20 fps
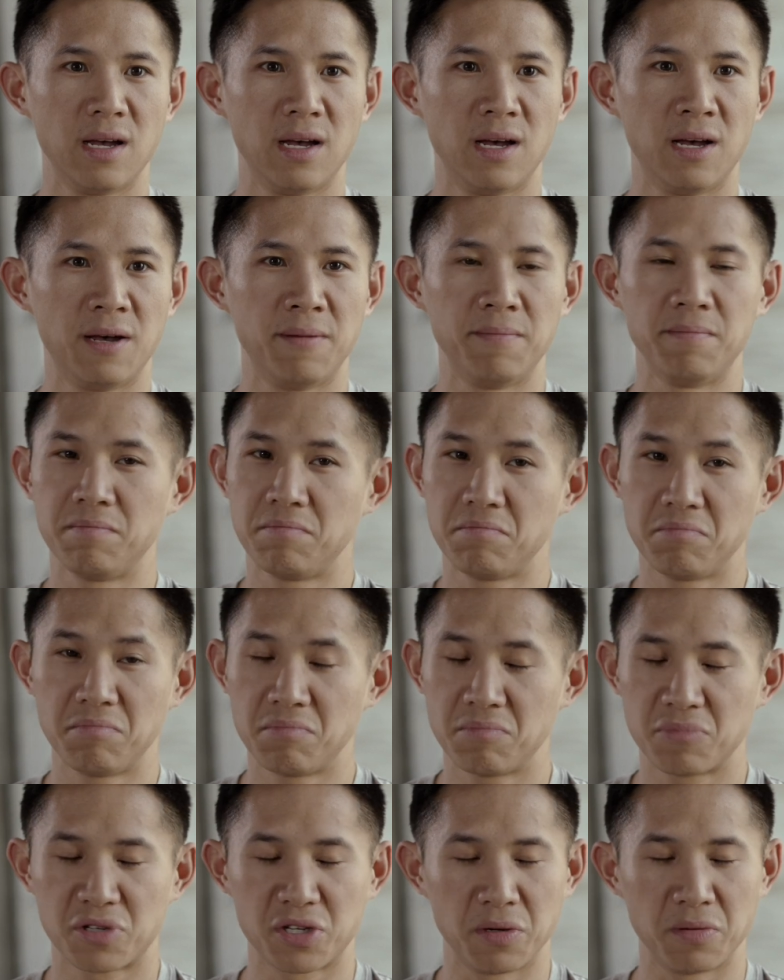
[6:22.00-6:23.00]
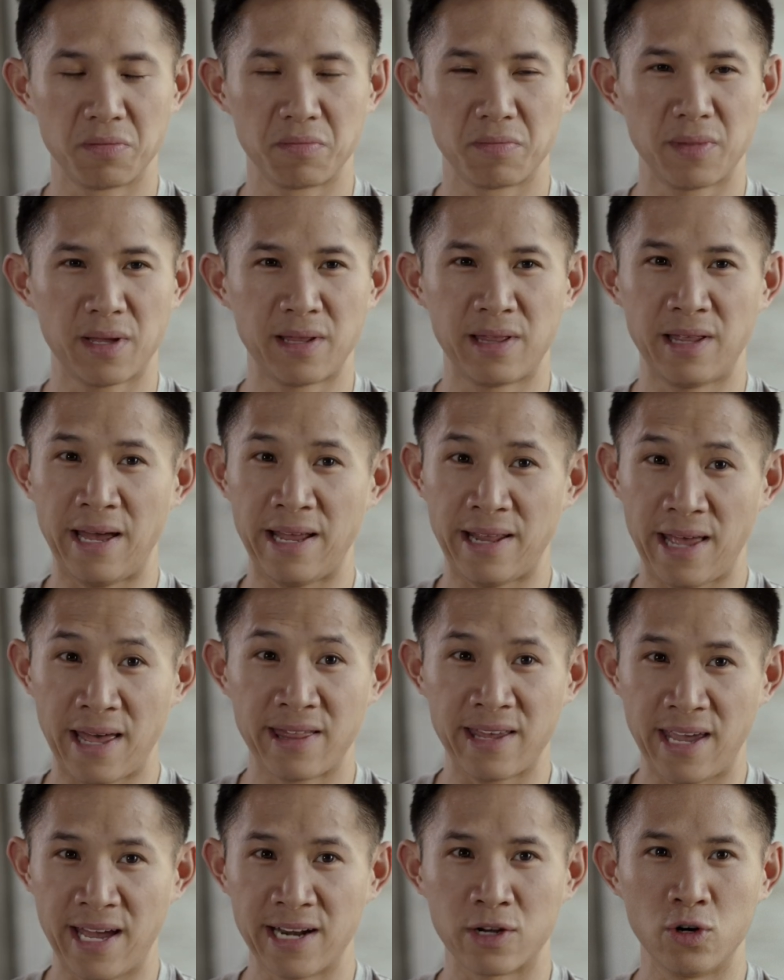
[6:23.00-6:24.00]
And
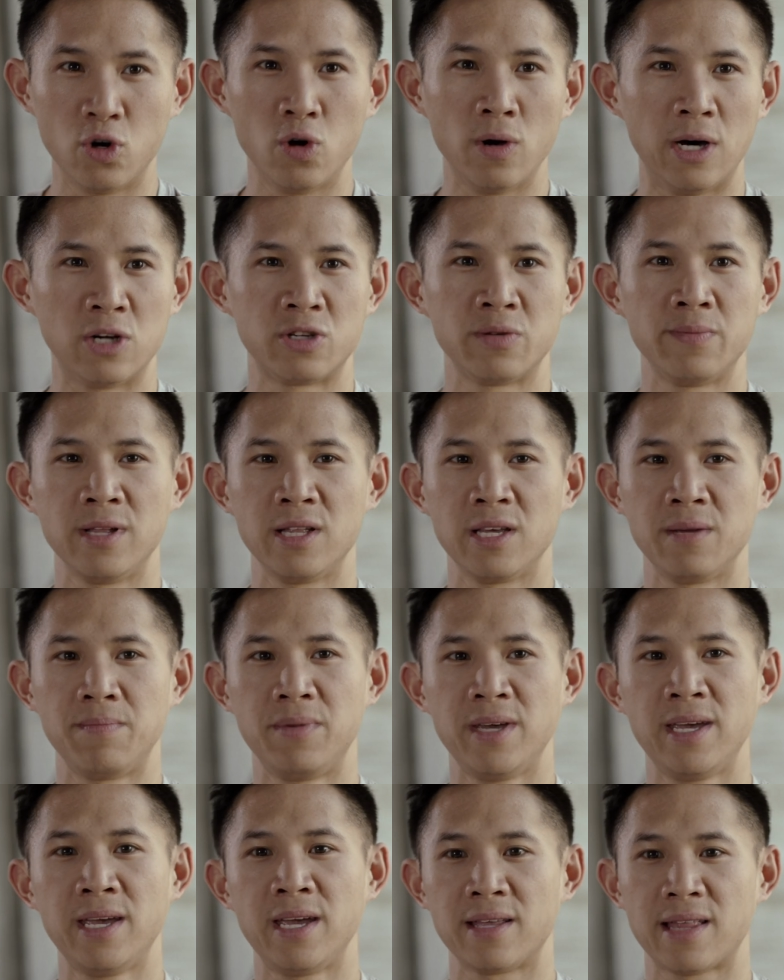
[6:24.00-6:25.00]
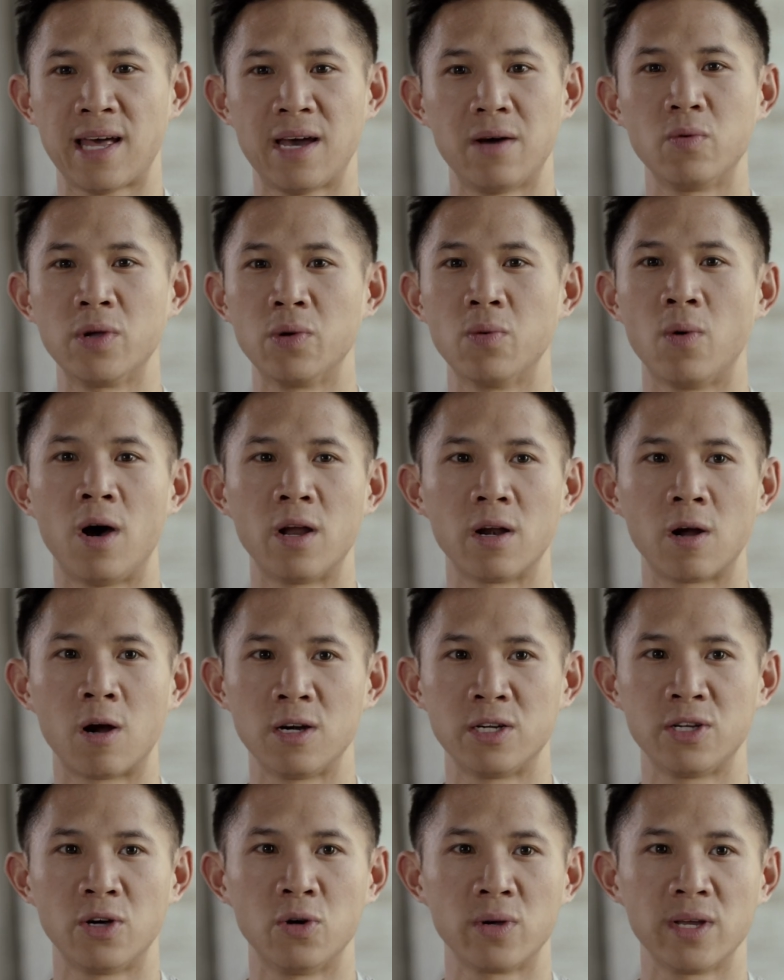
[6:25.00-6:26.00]
the end goal ultimately being that we want
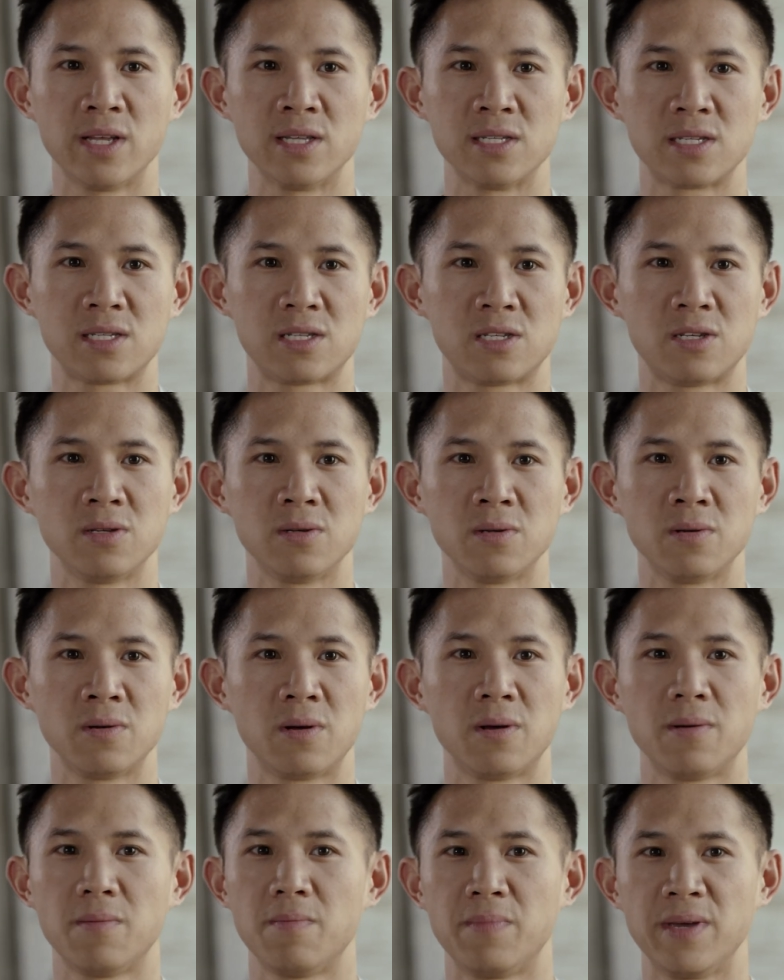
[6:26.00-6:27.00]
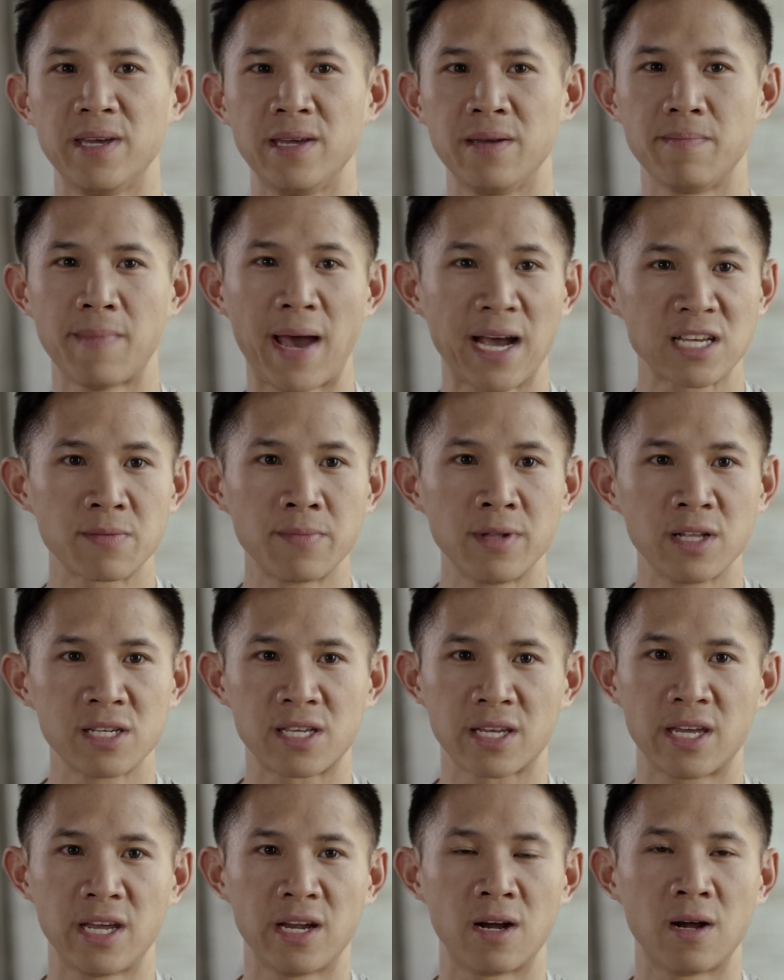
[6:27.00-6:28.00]
our tokens to be maximally
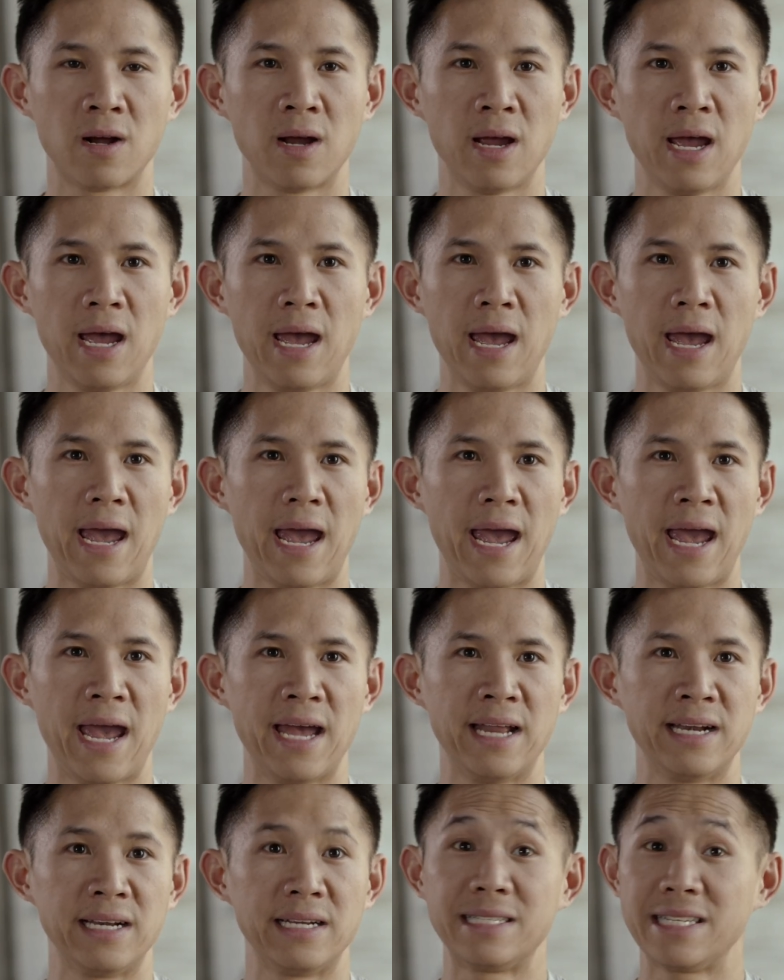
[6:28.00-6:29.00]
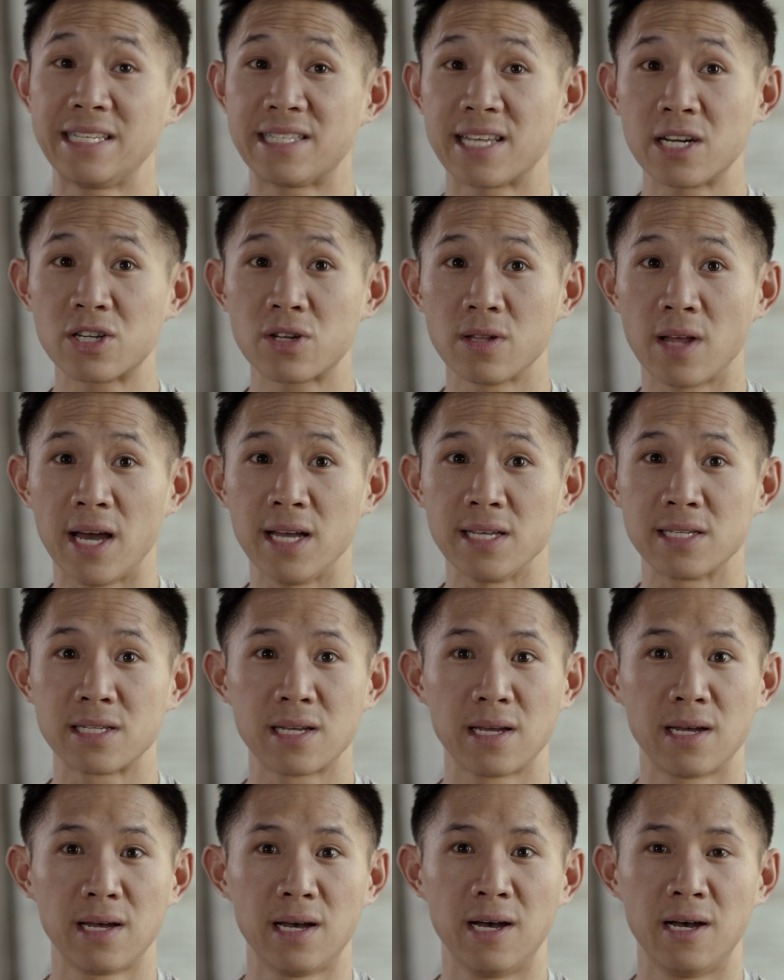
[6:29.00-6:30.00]
secure and
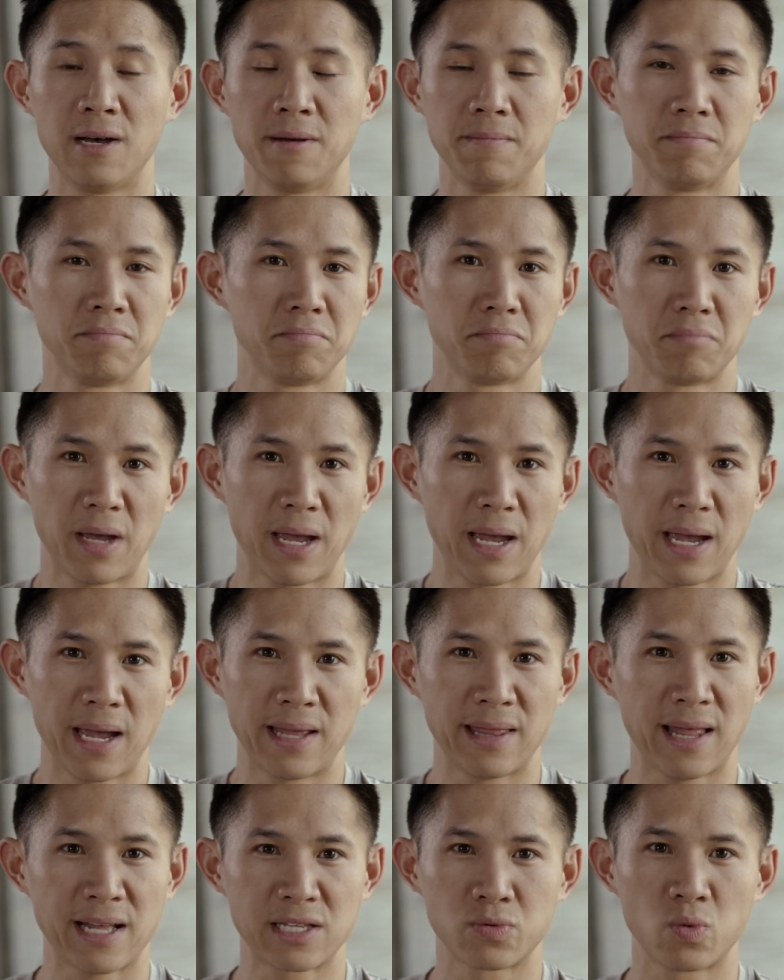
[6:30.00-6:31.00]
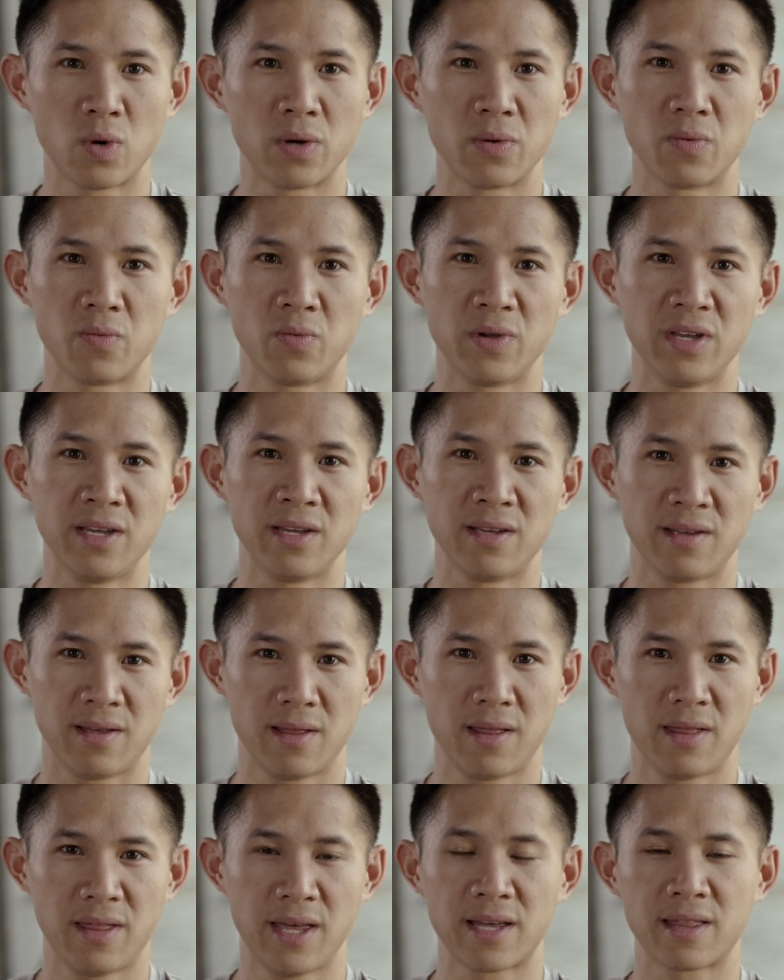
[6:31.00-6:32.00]
decentralized. And that's what we
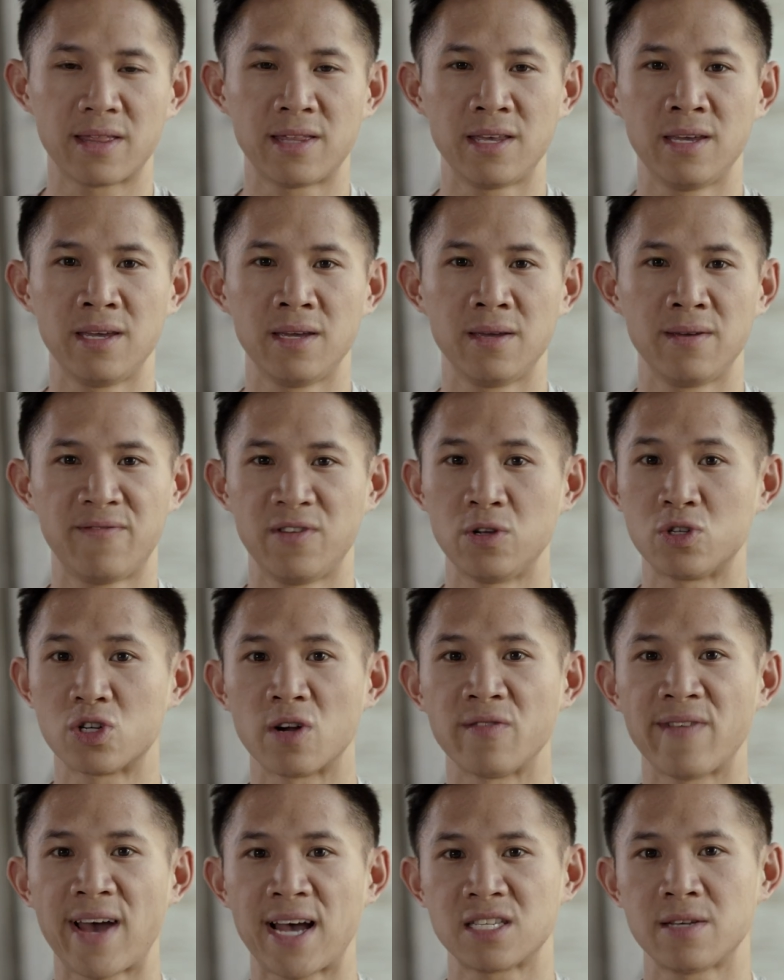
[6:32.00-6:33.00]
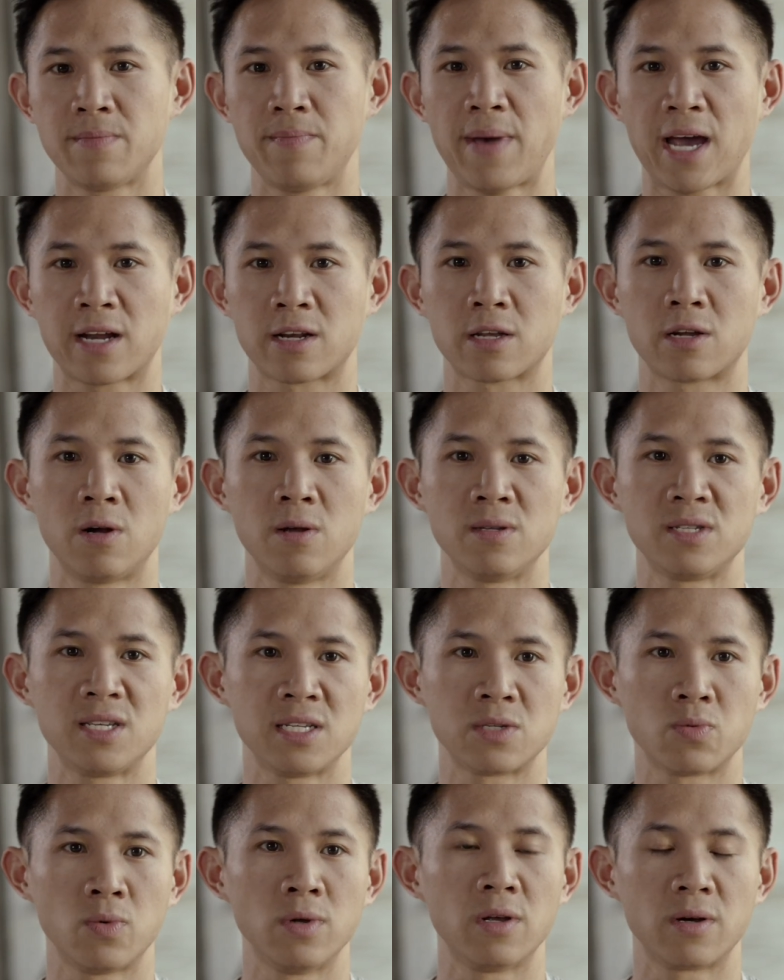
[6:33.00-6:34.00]
think the future of asset-backed
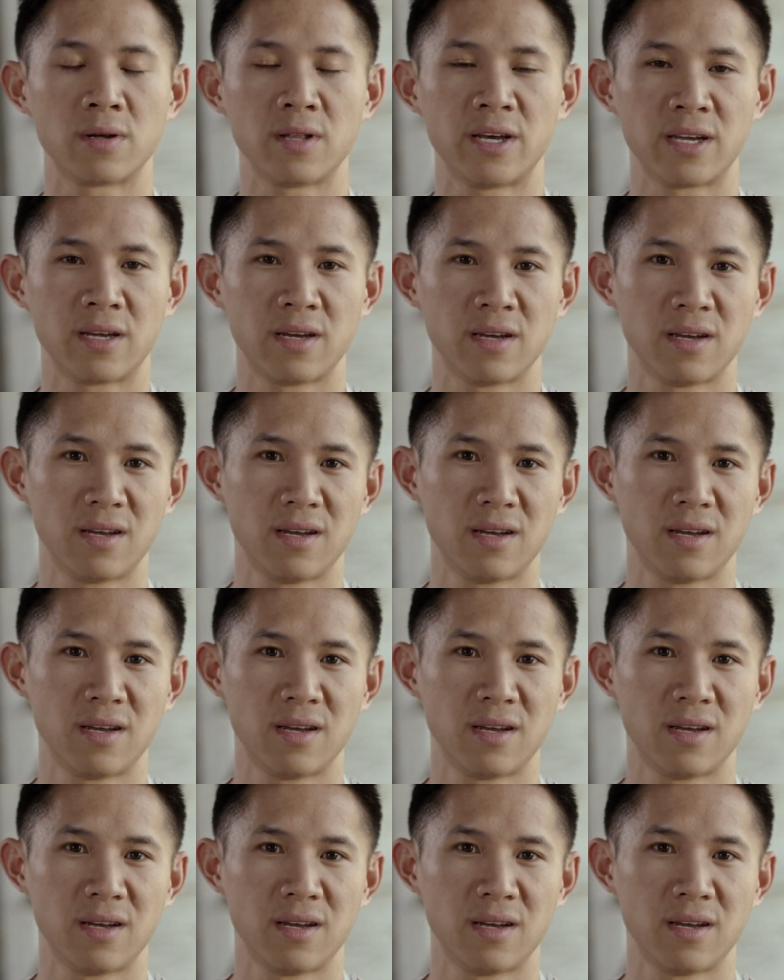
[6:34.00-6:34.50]
currencies will look like.